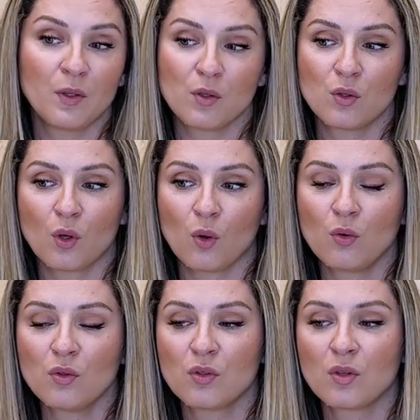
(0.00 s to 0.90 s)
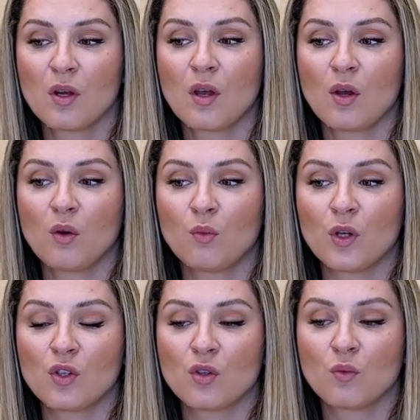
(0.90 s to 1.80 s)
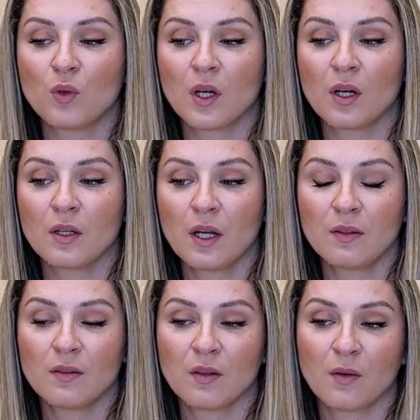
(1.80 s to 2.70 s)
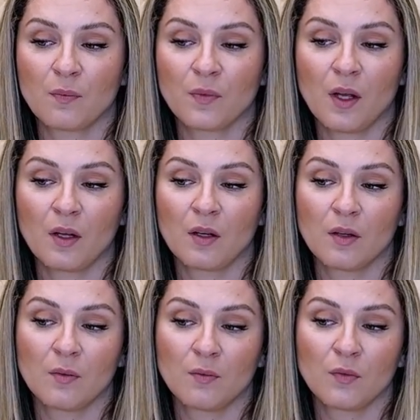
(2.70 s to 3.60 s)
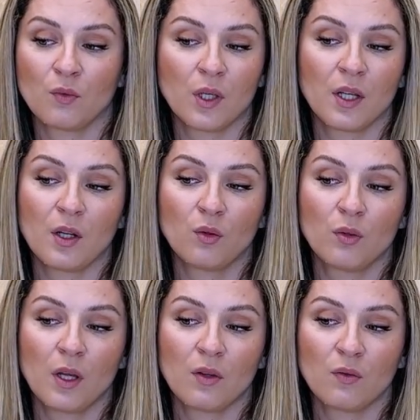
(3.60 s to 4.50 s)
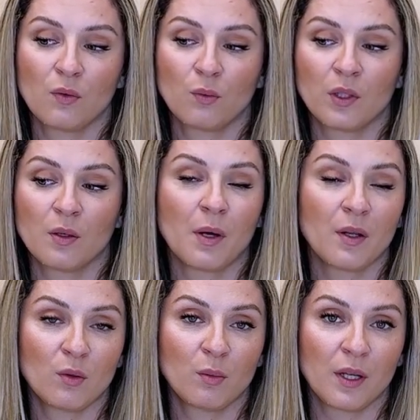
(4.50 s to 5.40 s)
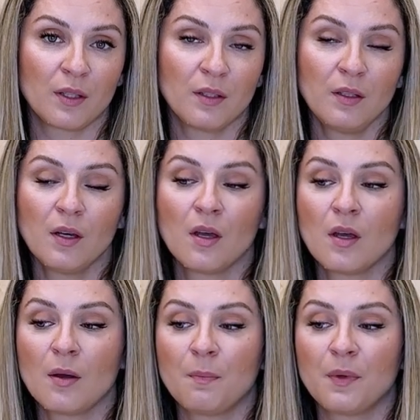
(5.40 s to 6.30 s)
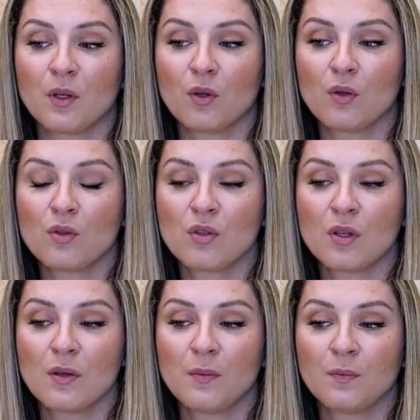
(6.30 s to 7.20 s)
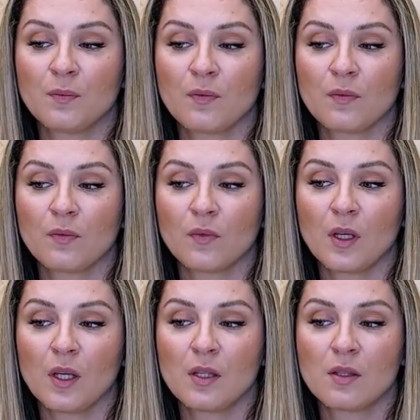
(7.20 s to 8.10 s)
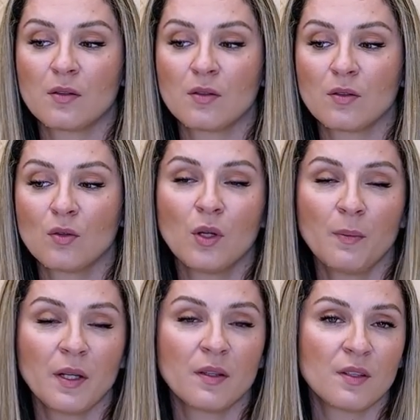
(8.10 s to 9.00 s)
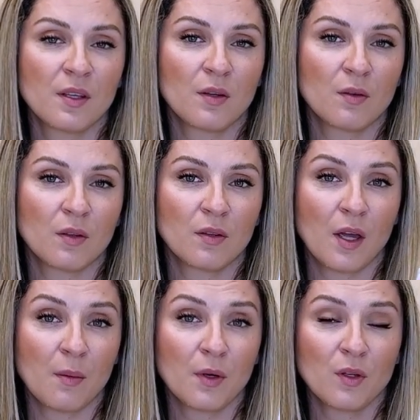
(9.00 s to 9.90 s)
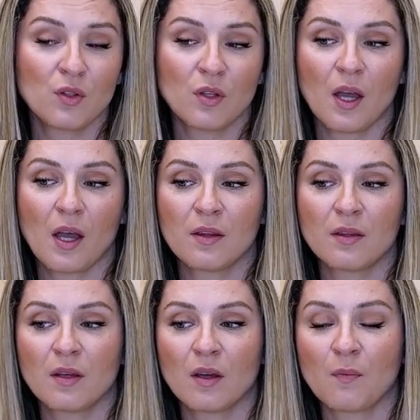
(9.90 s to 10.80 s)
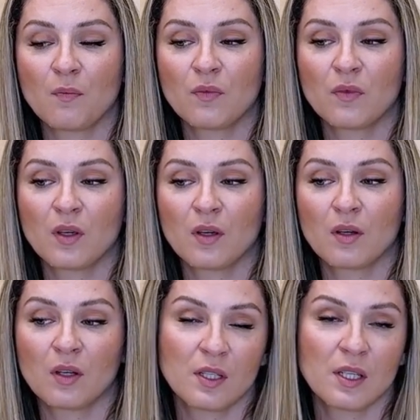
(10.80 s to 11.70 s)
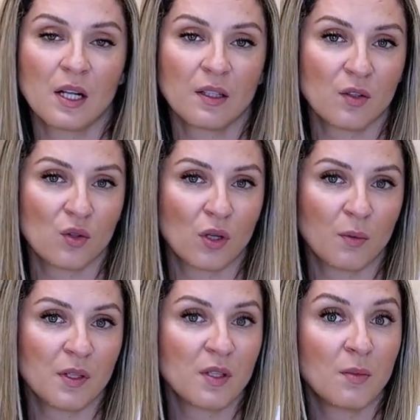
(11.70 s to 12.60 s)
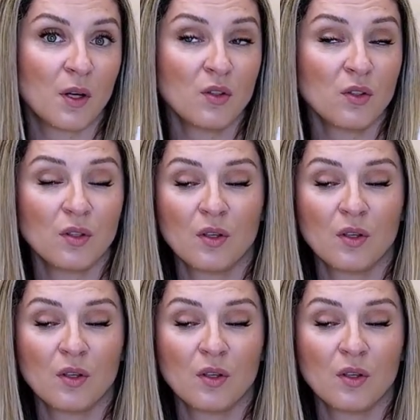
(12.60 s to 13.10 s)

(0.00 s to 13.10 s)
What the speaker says: the strokes, which we are not, we cannot do that with the microblading, because it's gonna make the skin damaged and the result is gonna be smudged.